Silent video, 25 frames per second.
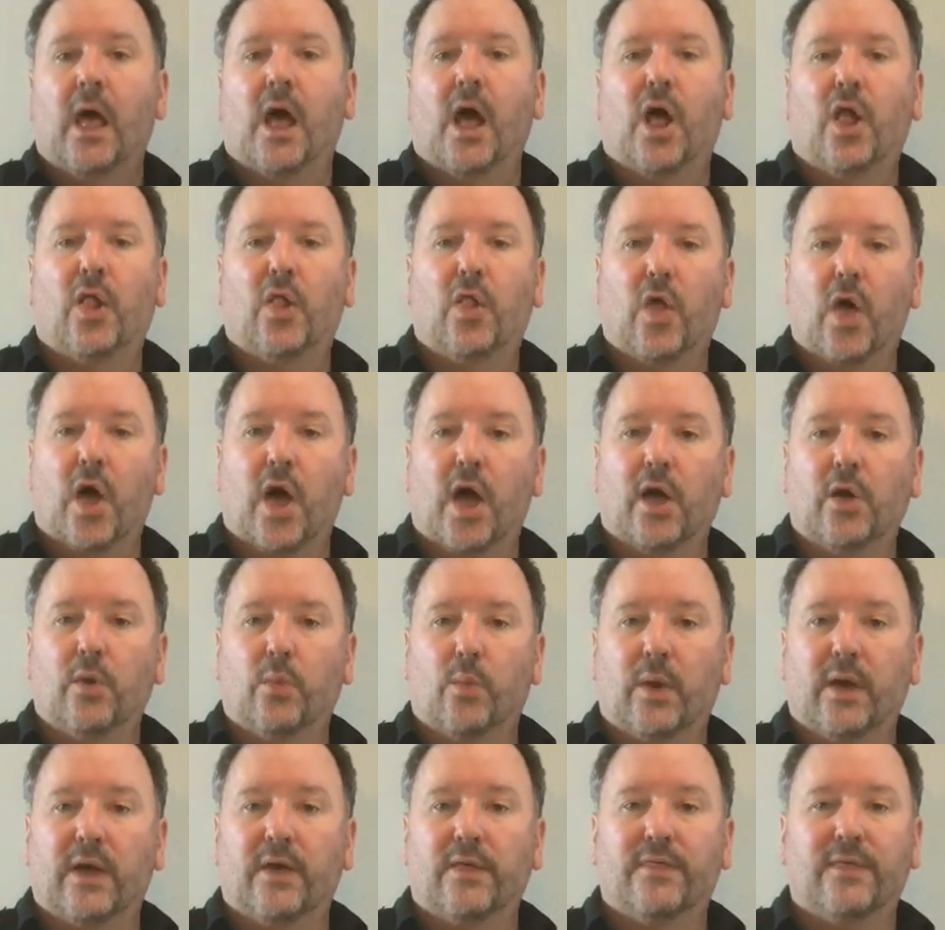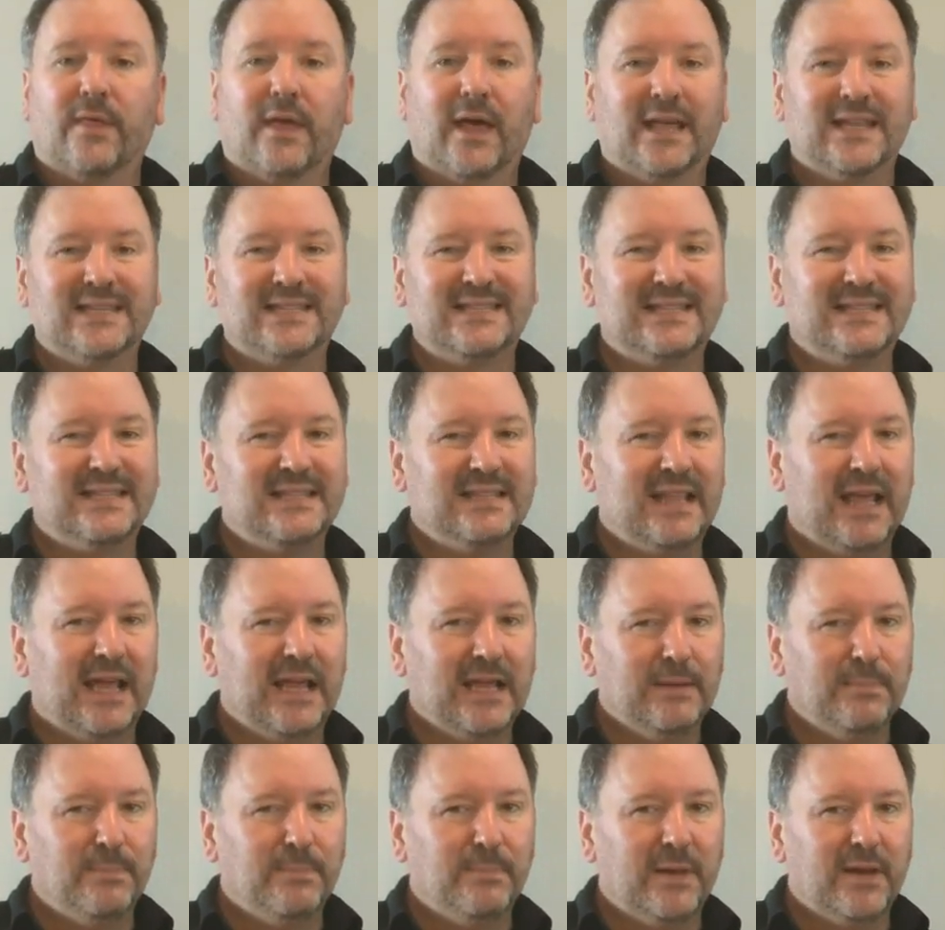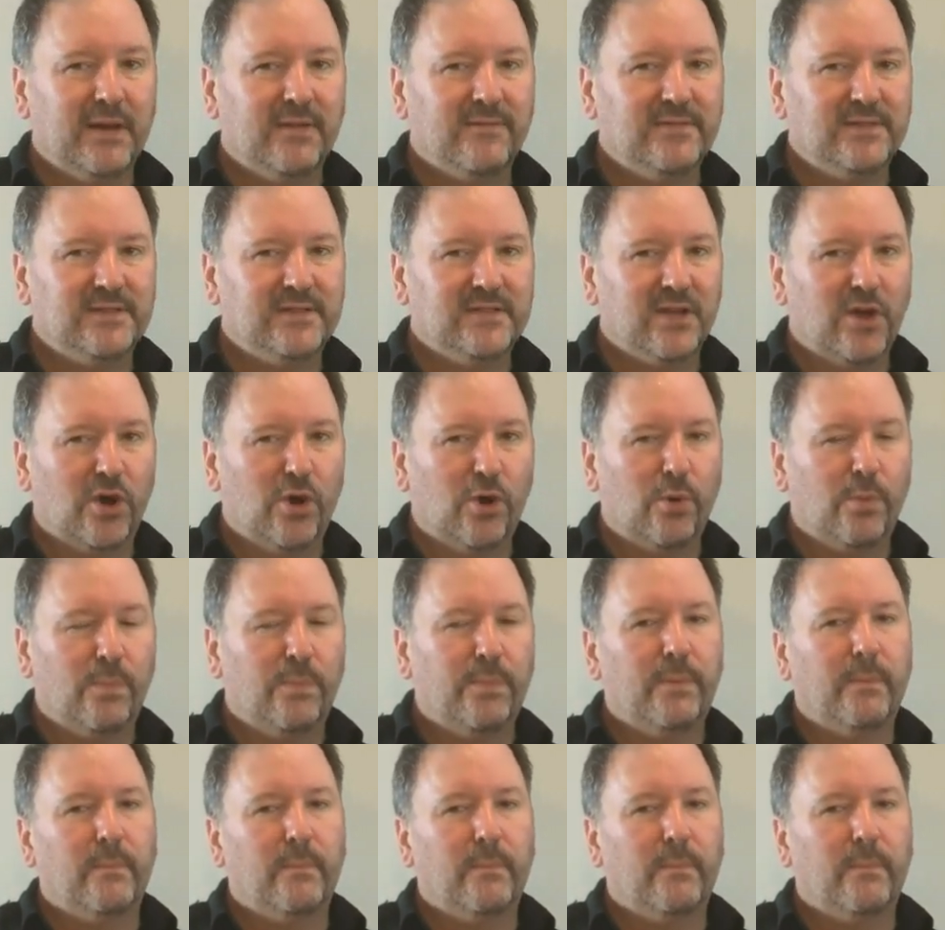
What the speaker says: along with a slight bit of soap